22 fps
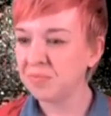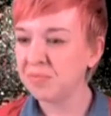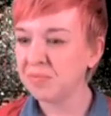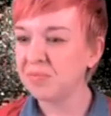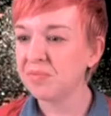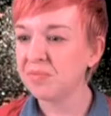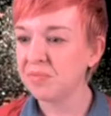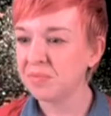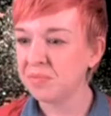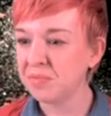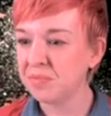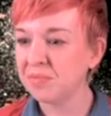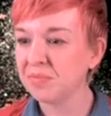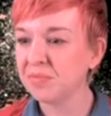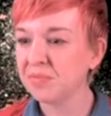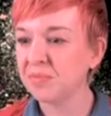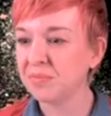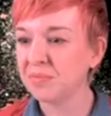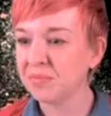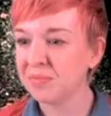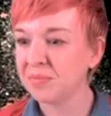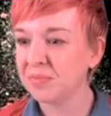
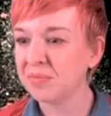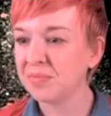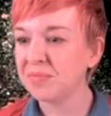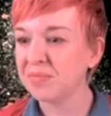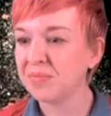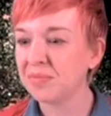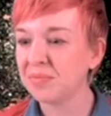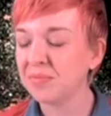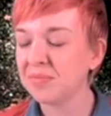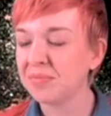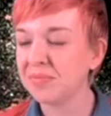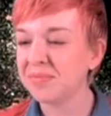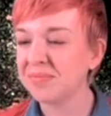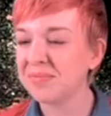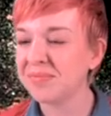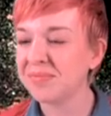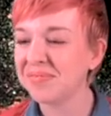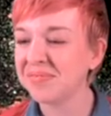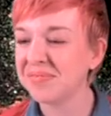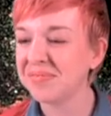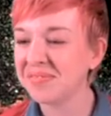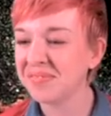
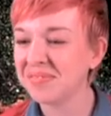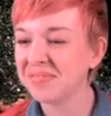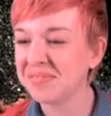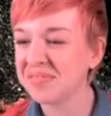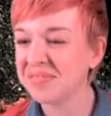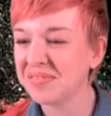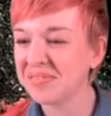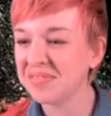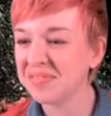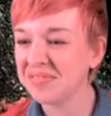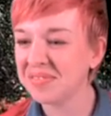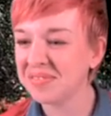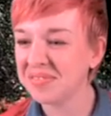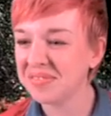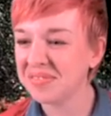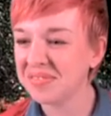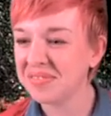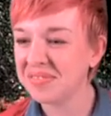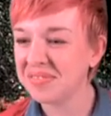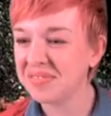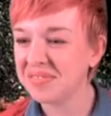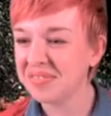
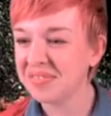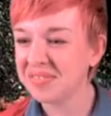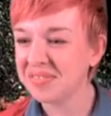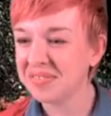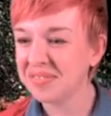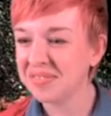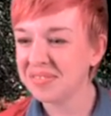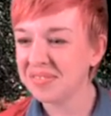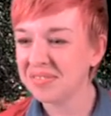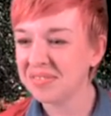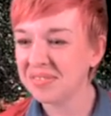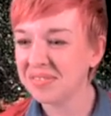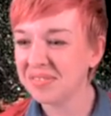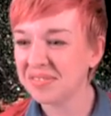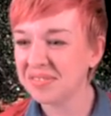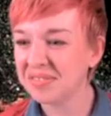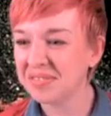The person shown says nothing.